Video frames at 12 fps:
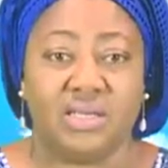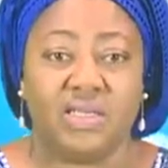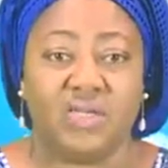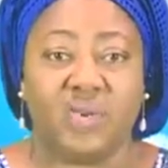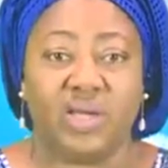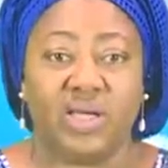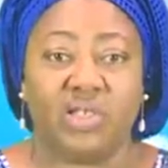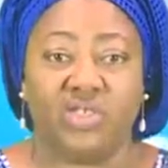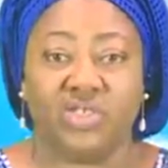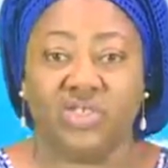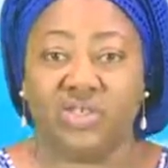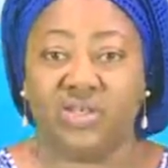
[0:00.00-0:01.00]
Speaking
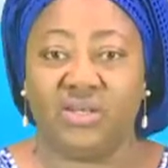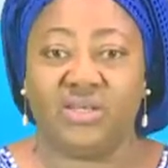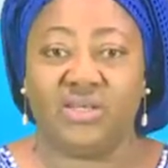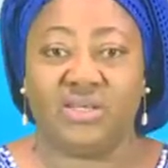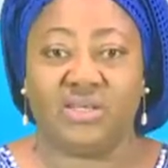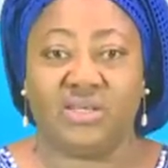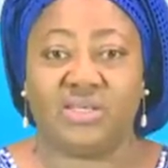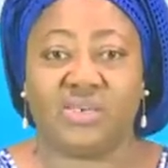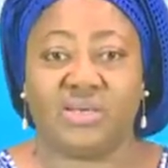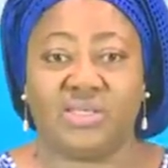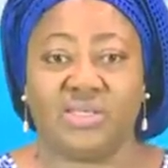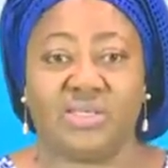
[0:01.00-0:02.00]
to journalists,
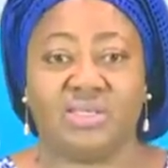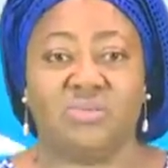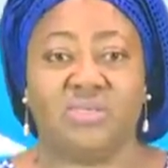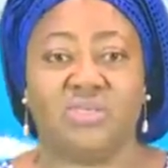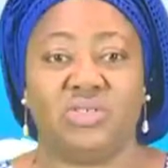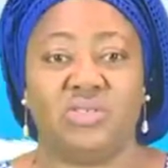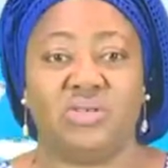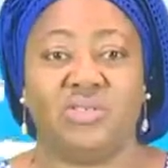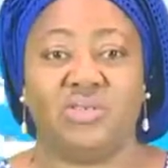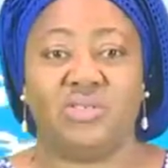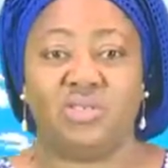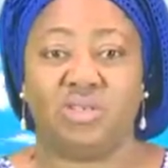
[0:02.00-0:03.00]
Senambra State Commissioner of
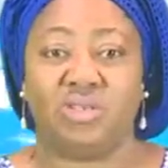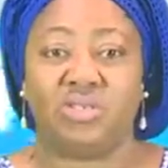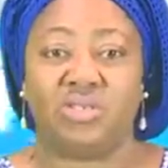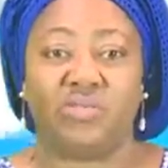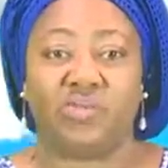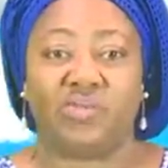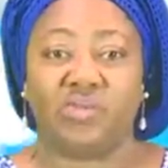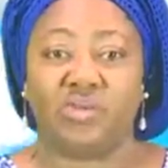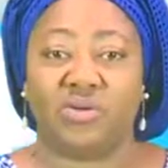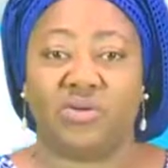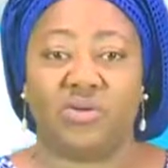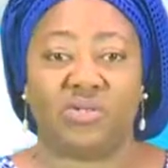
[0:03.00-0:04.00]
Education, Professor
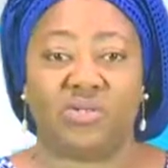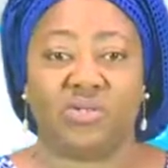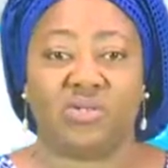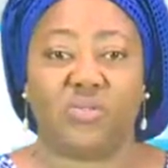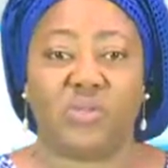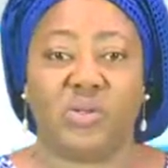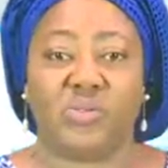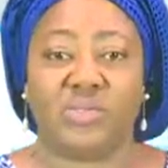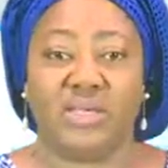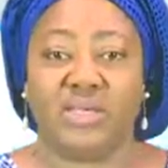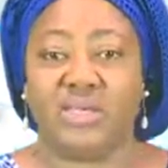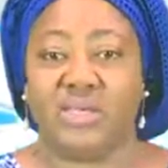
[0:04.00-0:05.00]
Ngozi
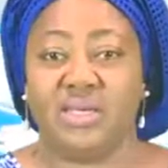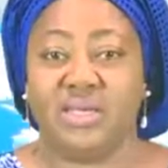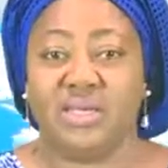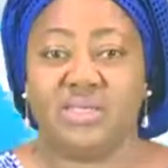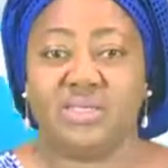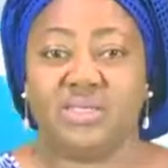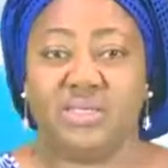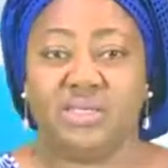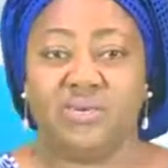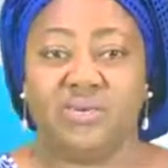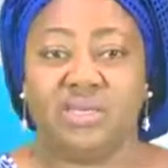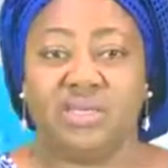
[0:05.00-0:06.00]
Chuma-Udeh, said
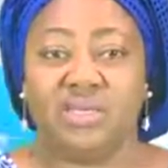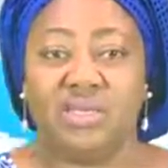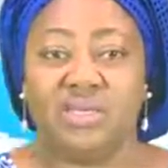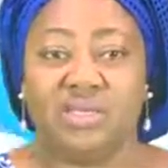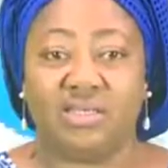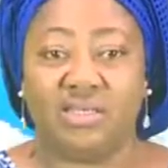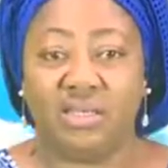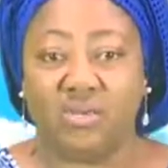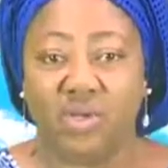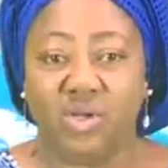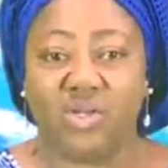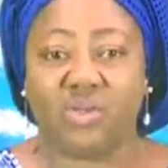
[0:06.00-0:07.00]
the receipt
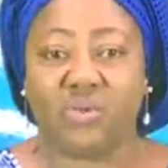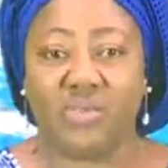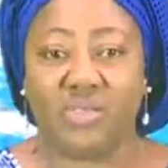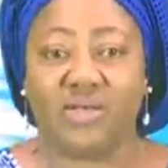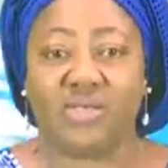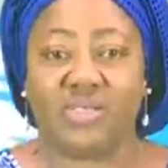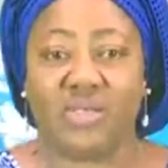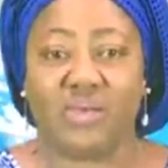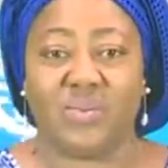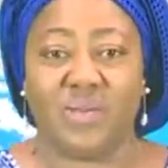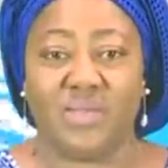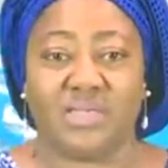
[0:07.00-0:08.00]
examination will now
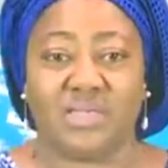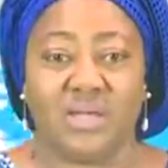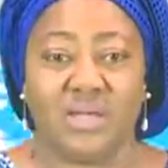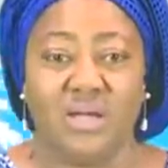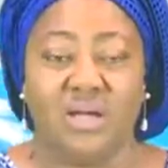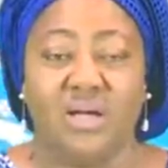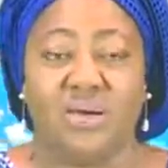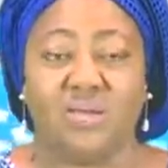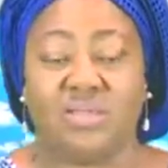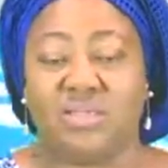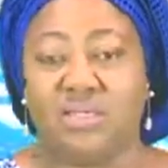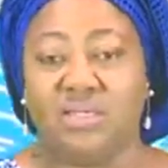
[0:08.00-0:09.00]
take place
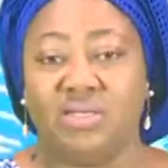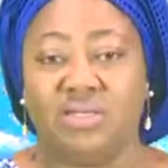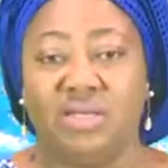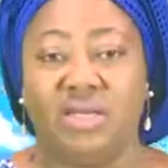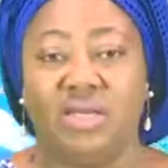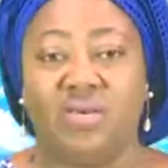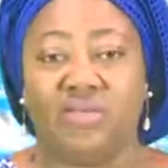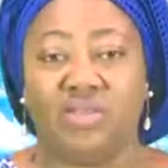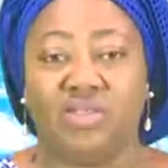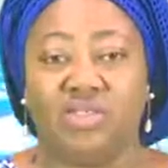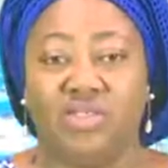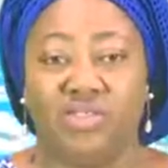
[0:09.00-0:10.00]
on Saturday,
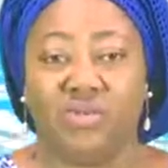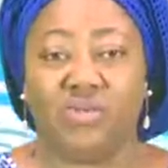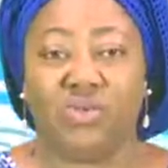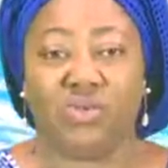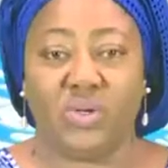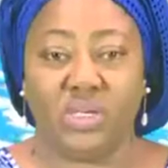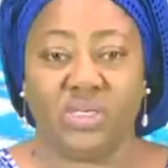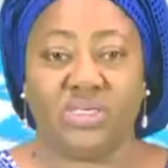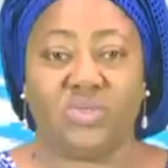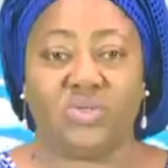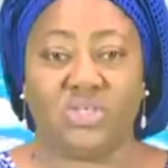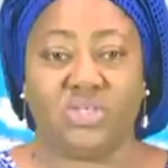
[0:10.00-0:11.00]
11th June
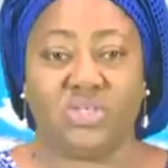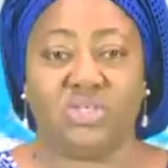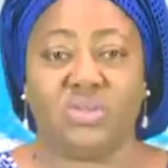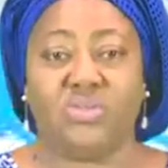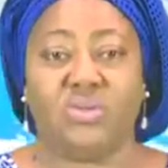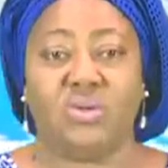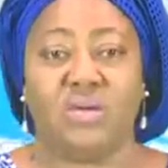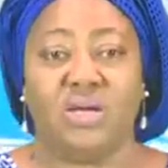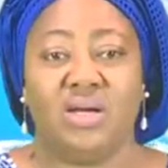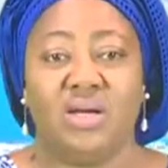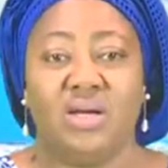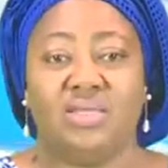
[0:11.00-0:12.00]
2022
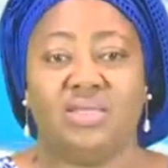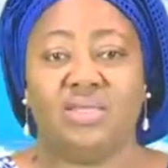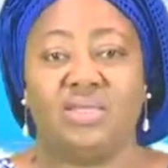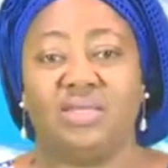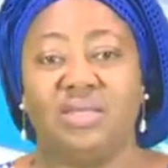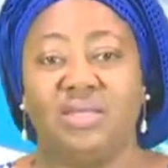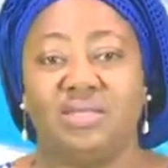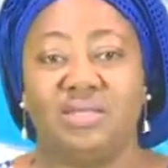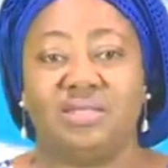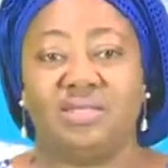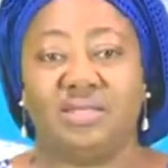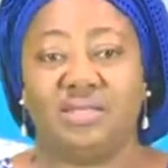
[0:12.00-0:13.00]
at
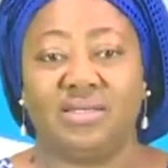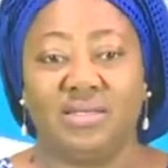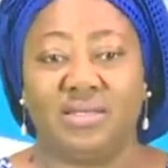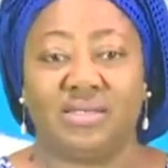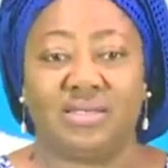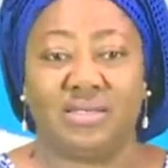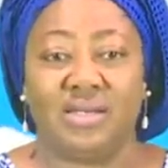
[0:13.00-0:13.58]
designated centers.